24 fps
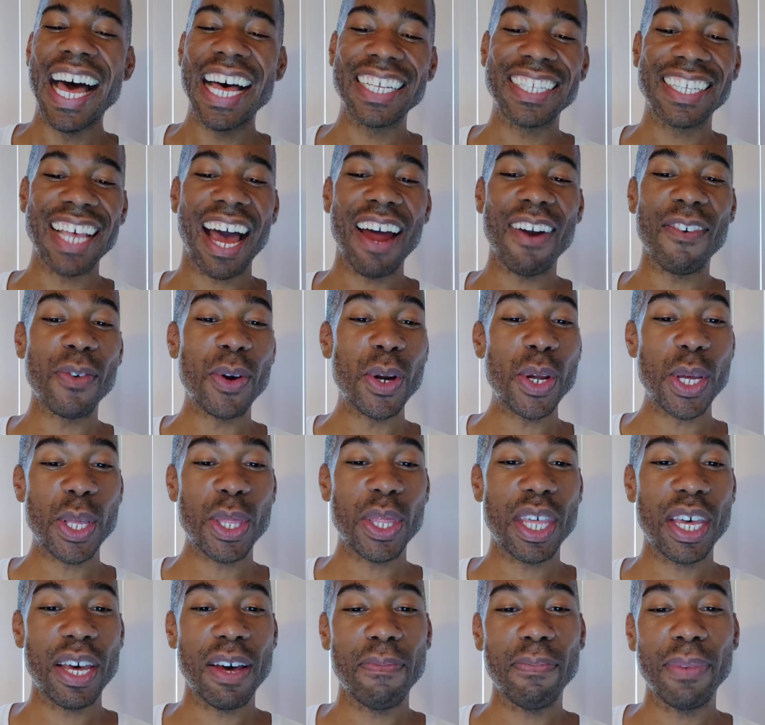as I
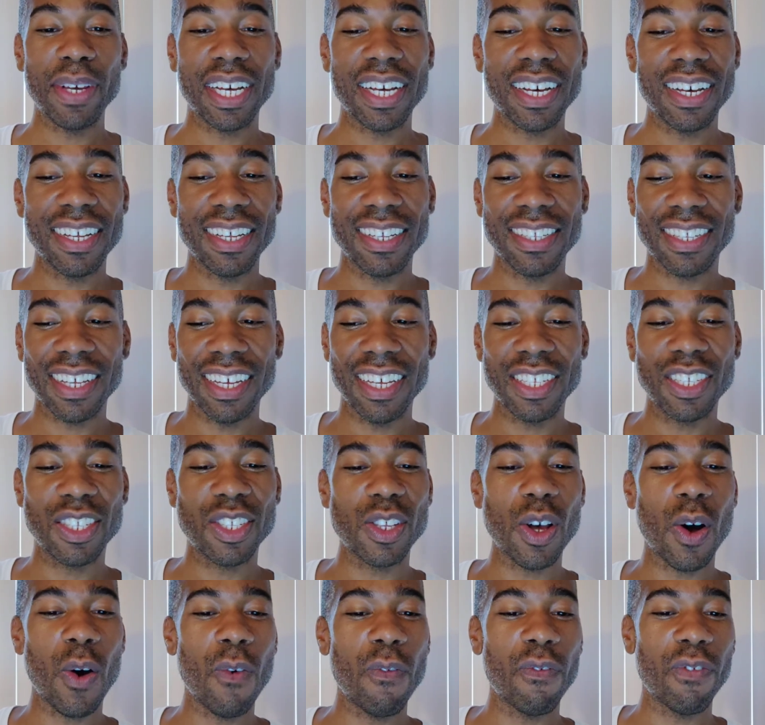read them because
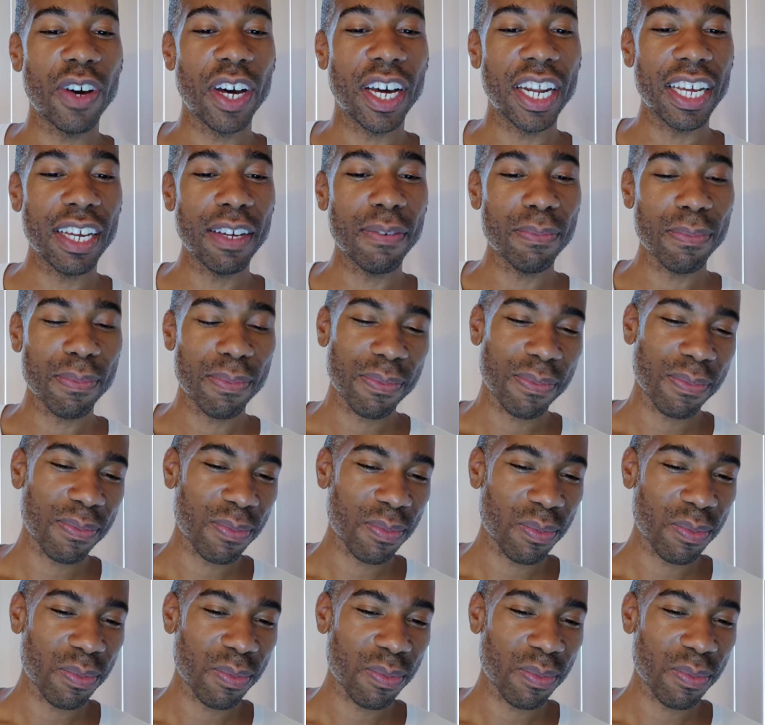it's so funny.